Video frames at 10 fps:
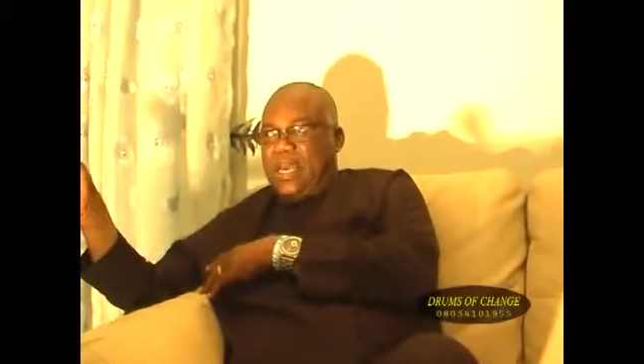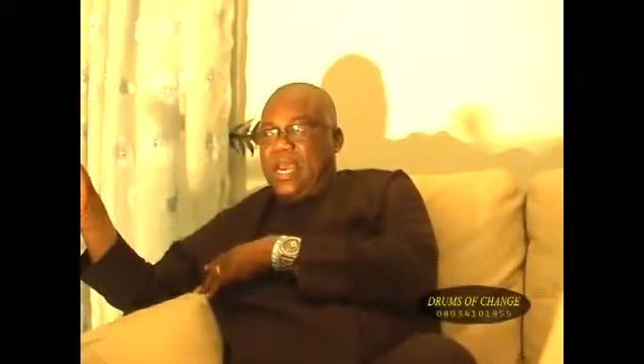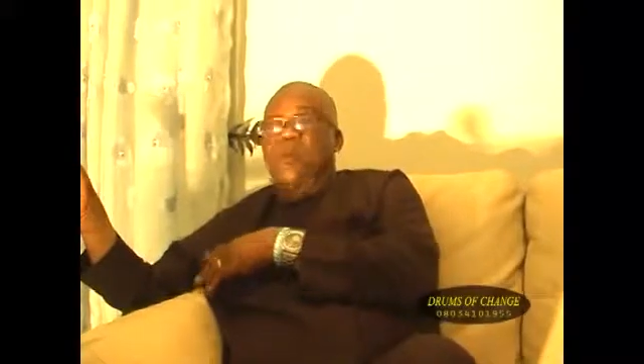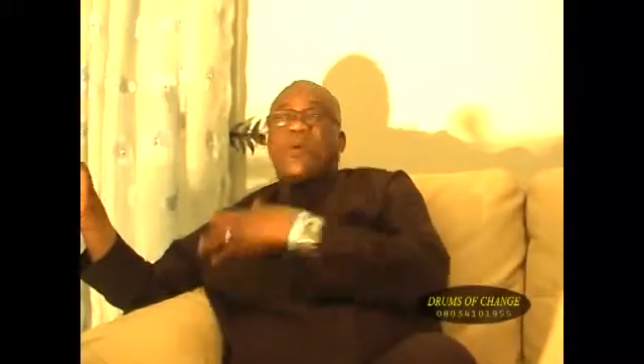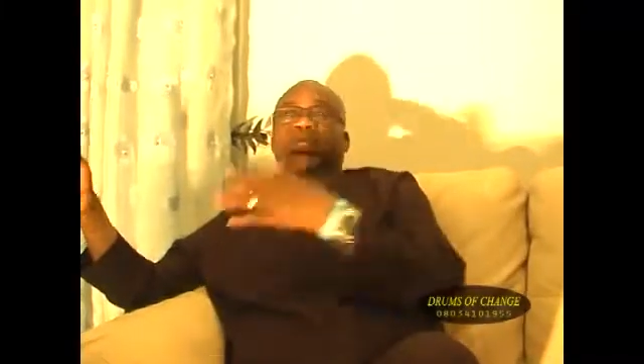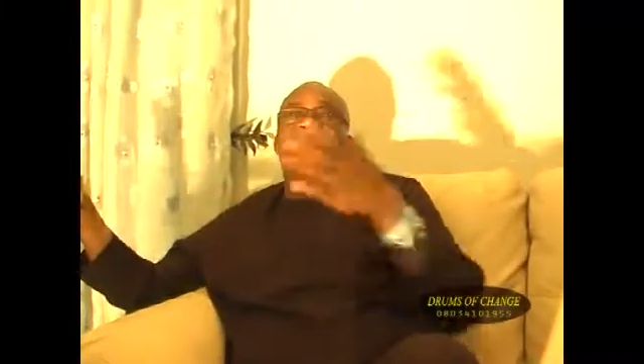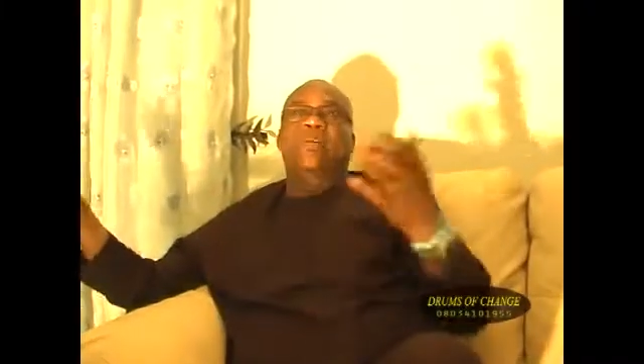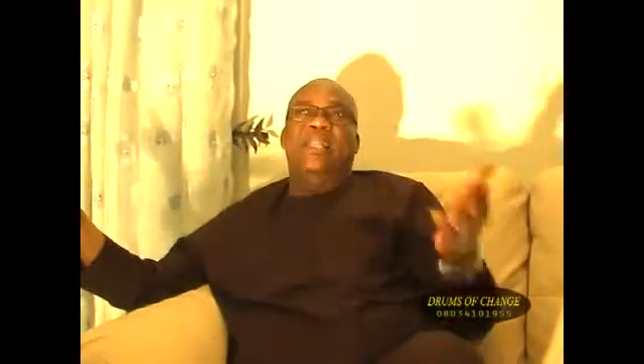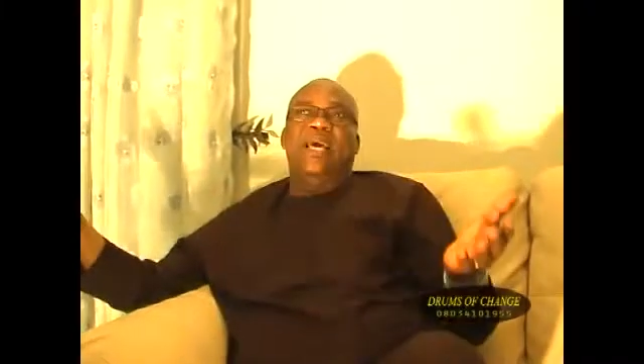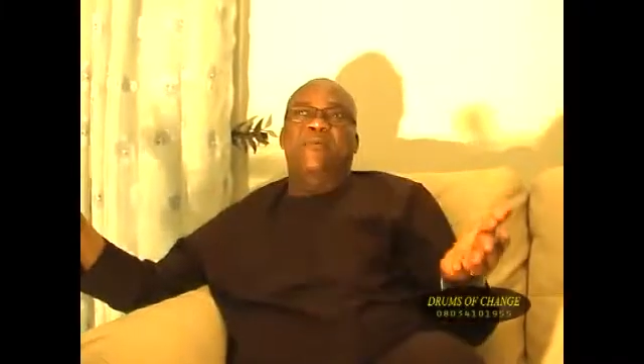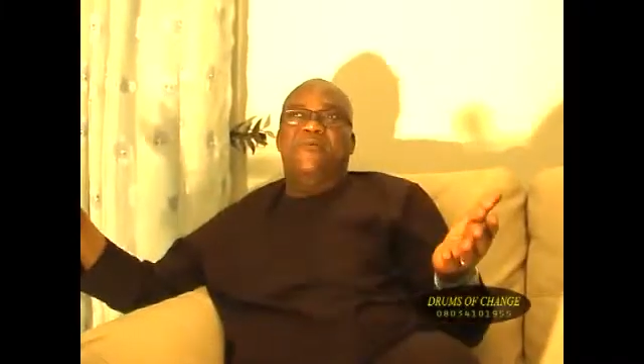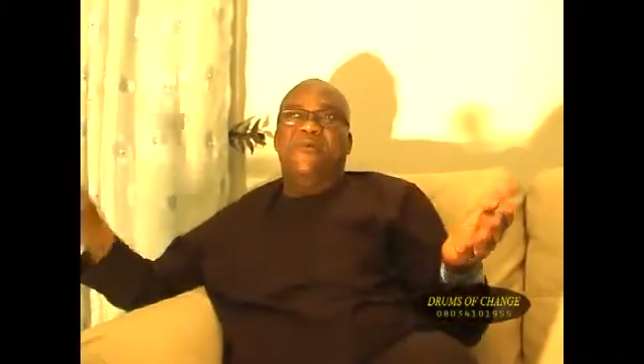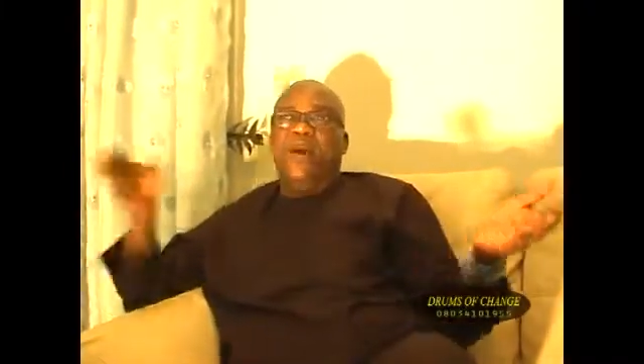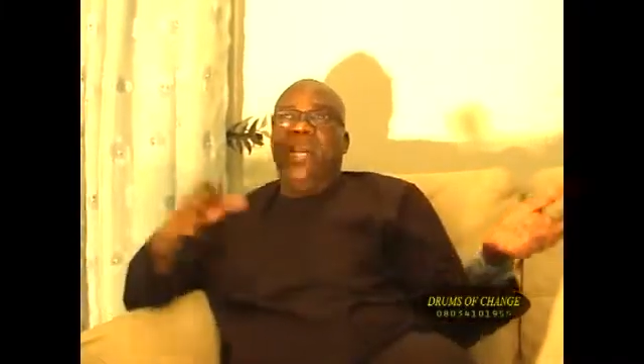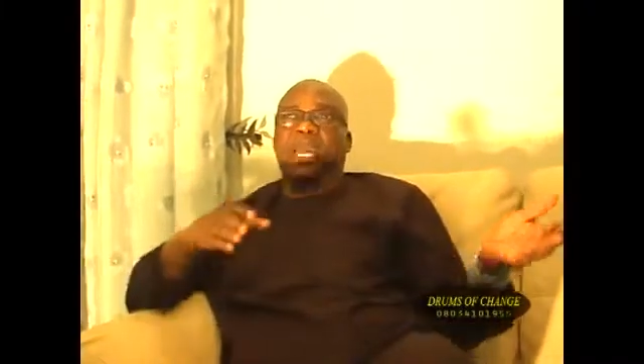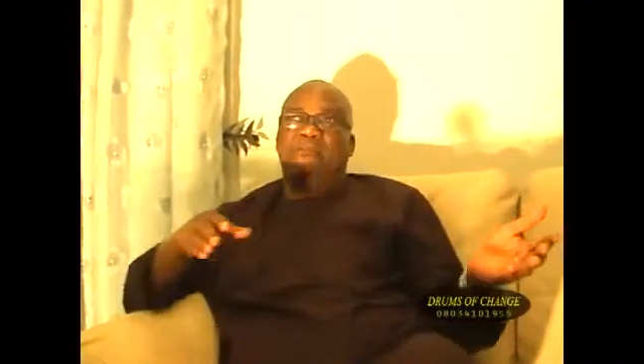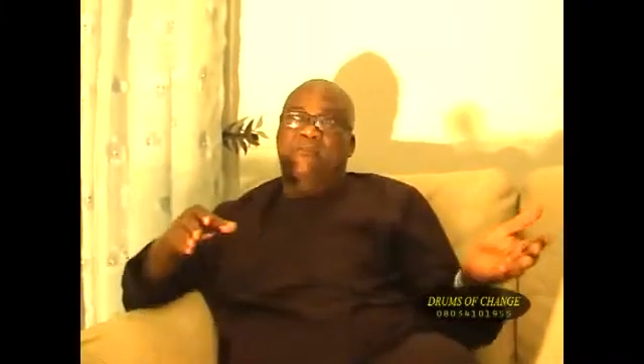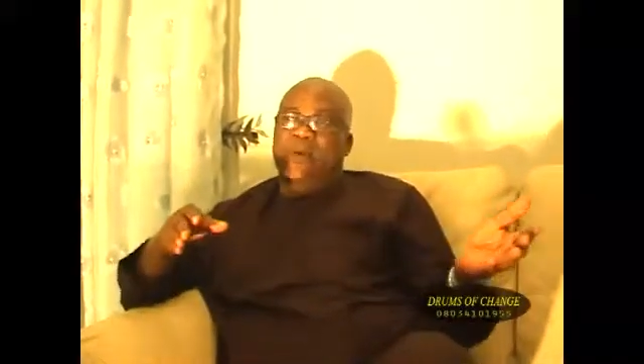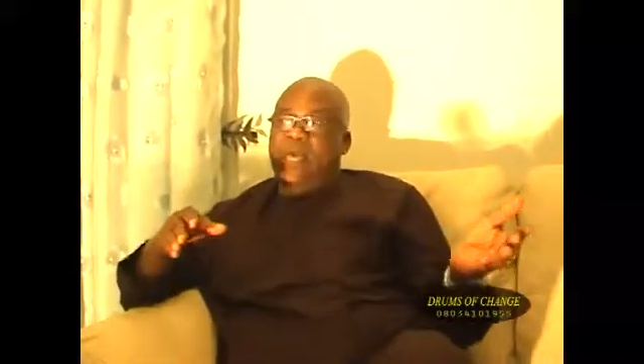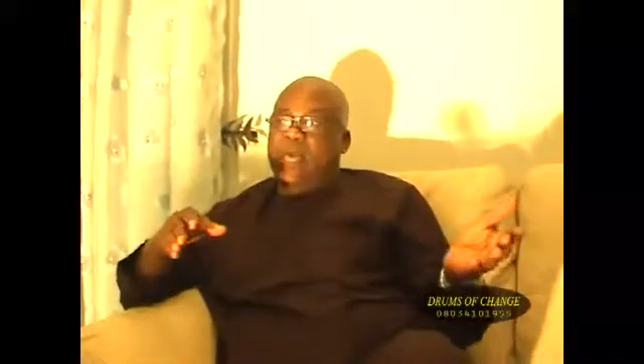It was never there before I came.
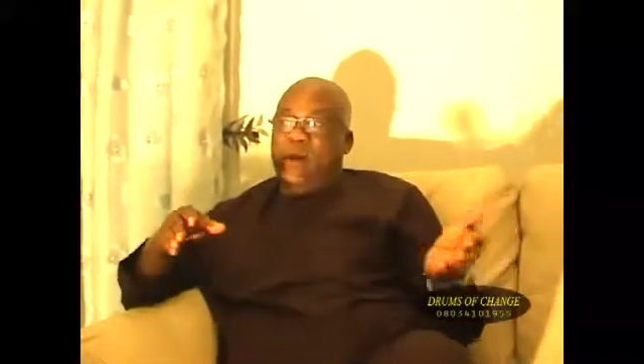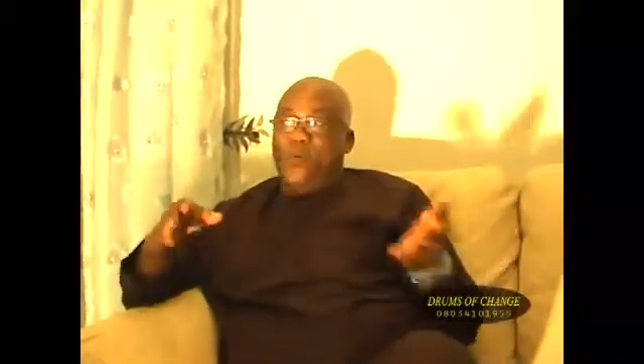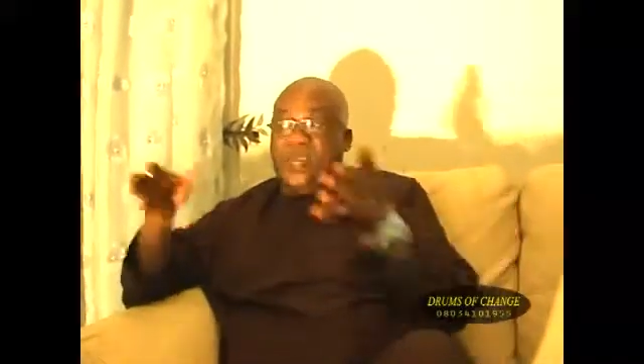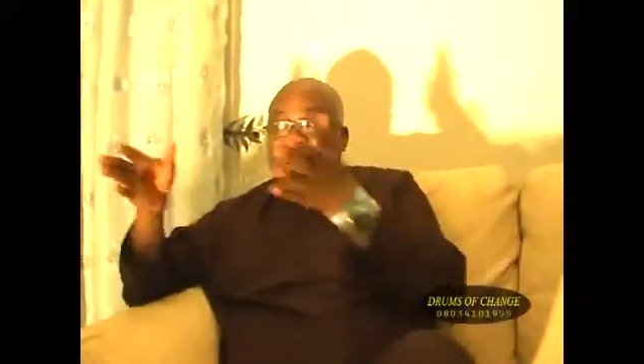We're